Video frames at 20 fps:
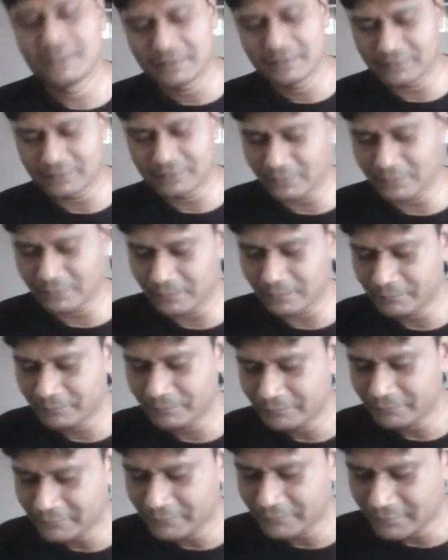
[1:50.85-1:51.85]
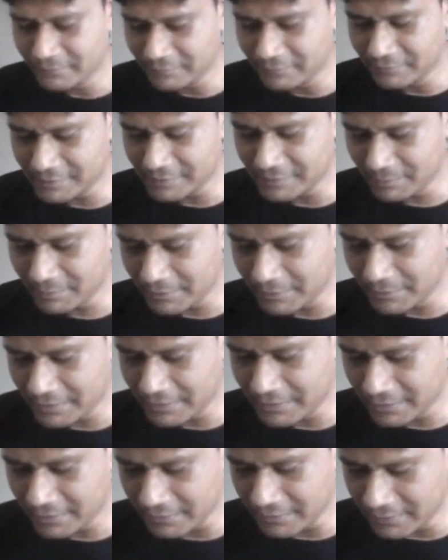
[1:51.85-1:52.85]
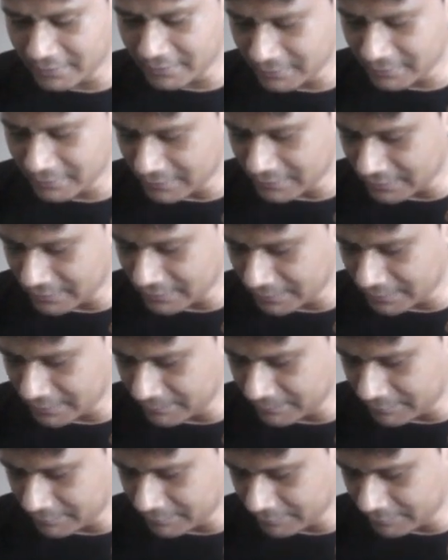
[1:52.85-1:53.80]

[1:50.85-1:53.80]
So for example here, if